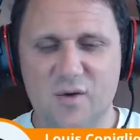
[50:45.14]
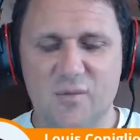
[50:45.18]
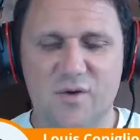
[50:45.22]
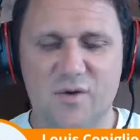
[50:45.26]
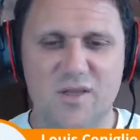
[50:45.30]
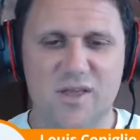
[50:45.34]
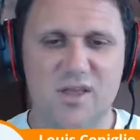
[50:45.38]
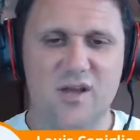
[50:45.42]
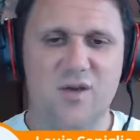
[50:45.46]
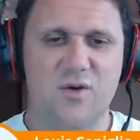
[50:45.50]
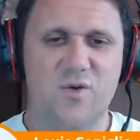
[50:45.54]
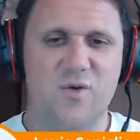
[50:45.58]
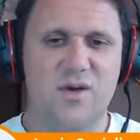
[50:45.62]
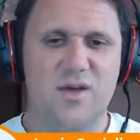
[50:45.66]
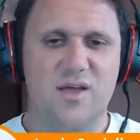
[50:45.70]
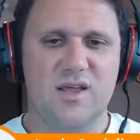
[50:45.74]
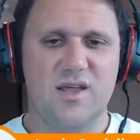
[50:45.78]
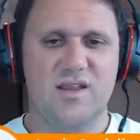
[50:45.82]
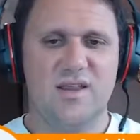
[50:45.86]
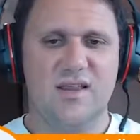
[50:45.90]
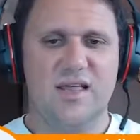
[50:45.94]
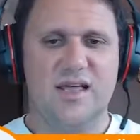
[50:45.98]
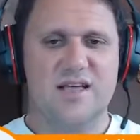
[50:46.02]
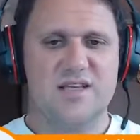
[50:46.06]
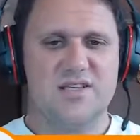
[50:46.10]
Well, you know
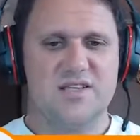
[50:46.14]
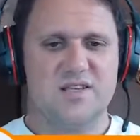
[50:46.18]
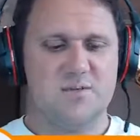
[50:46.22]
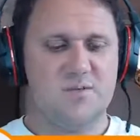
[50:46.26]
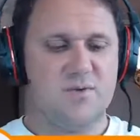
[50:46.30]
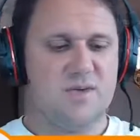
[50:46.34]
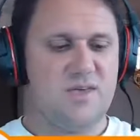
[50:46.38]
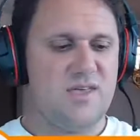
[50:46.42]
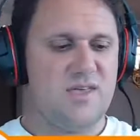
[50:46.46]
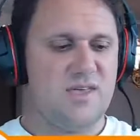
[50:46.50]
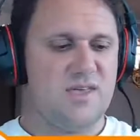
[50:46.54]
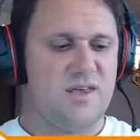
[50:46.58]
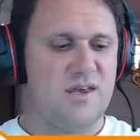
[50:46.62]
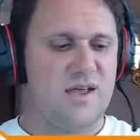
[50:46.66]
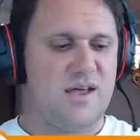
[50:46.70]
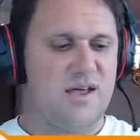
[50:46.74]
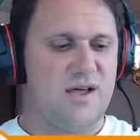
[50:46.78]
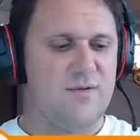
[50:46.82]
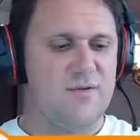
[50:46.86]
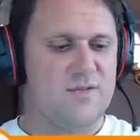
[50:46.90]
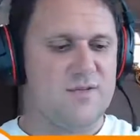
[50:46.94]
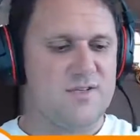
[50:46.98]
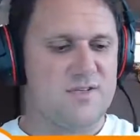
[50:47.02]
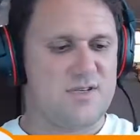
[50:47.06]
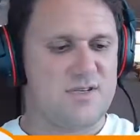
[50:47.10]
what? Last weekend
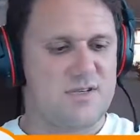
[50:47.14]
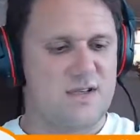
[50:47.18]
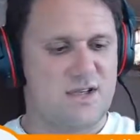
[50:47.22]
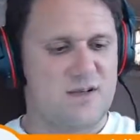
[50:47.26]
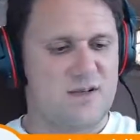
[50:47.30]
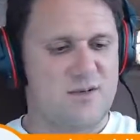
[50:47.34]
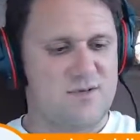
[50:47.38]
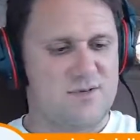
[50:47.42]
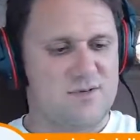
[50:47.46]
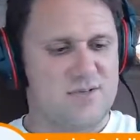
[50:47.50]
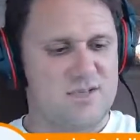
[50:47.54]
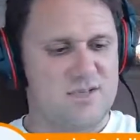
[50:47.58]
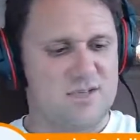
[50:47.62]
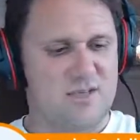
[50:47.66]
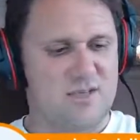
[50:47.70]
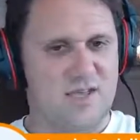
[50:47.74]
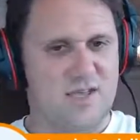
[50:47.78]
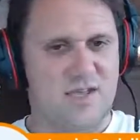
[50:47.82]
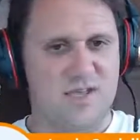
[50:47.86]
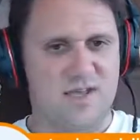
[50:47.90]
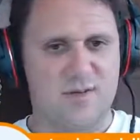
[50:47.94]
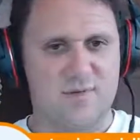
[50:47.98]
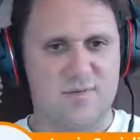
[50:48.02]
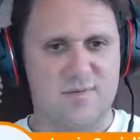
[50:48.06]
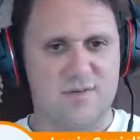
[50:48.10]
I was
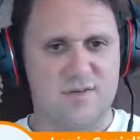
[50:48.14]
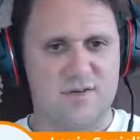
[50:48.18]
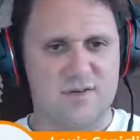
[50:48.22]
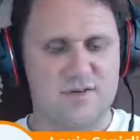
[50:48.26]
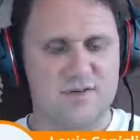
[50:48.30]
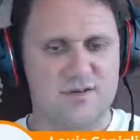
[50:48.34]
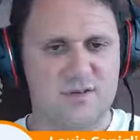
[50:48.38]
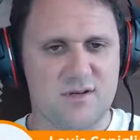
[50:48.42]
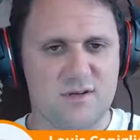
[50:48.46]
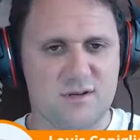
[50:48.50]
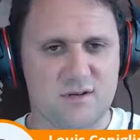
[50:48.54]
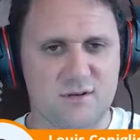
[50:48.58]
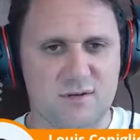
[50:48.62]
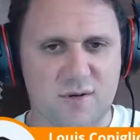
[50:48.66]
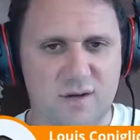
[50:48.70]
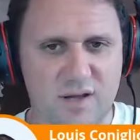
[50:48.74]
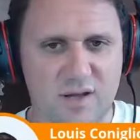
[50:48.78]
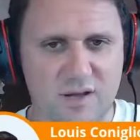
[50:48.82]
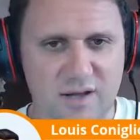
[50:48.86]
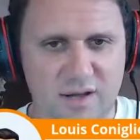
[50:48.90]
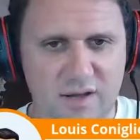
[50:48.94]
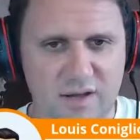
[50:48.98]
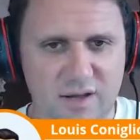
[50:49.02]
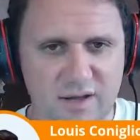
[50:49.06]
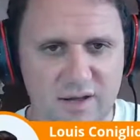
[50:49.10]
slammed,
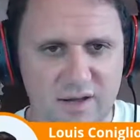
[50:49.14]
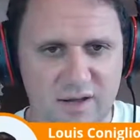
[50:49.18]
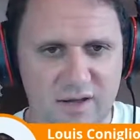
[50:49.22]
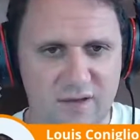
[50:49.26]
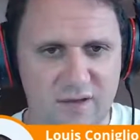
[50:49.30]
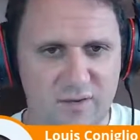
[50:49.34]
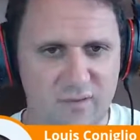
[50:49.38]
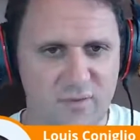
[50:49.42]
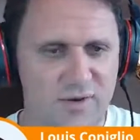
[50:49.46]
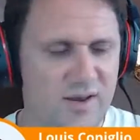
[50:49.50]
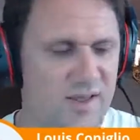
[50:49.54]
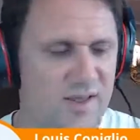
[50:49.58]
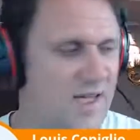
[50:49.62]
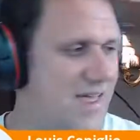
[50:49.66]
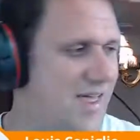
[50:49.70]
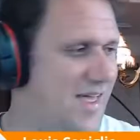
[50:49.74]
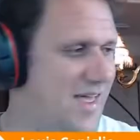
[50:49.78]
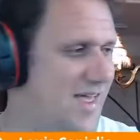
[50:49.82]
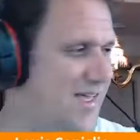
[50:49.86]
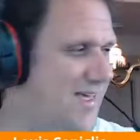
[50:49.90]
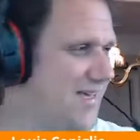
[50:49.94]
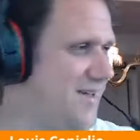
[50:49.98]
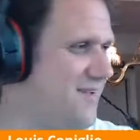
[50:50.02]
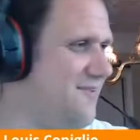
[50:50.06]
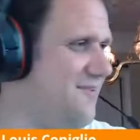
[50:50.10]
so it would not
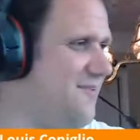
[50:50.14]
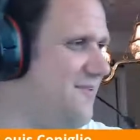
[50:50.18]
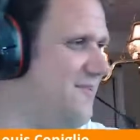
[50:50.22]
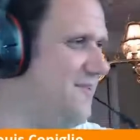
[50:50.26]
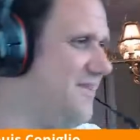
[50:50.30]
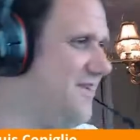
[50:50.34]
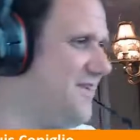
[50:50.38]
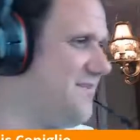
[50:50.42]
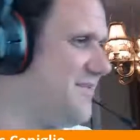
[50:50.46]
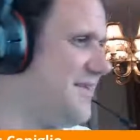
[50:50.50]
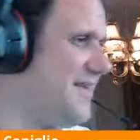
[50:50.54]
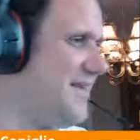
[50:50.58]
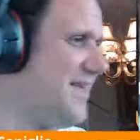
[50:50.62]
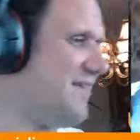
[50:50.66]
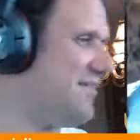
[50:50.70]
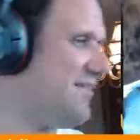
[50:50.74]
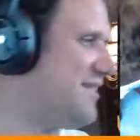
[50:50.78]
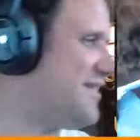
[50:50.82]
wouldn't have been